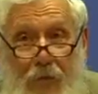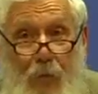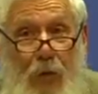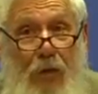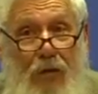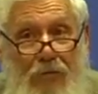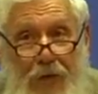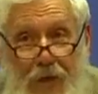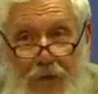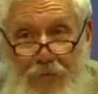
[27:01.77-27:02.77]
and were not
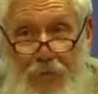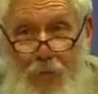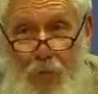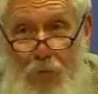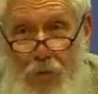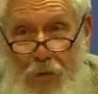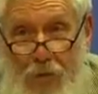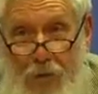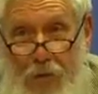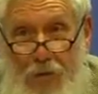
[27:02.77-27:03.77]
ready for war,
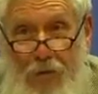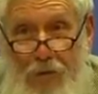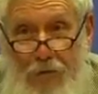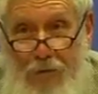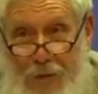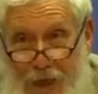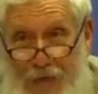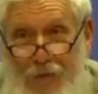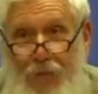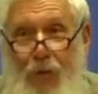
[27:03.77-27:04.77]

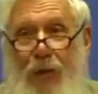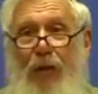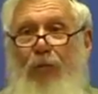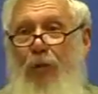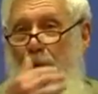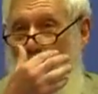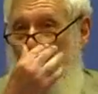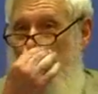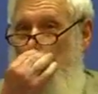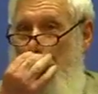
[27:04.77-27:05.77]
that's when they were
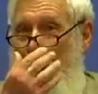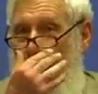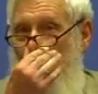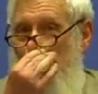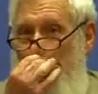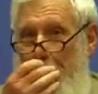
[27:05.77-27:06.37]
destroyed. That's when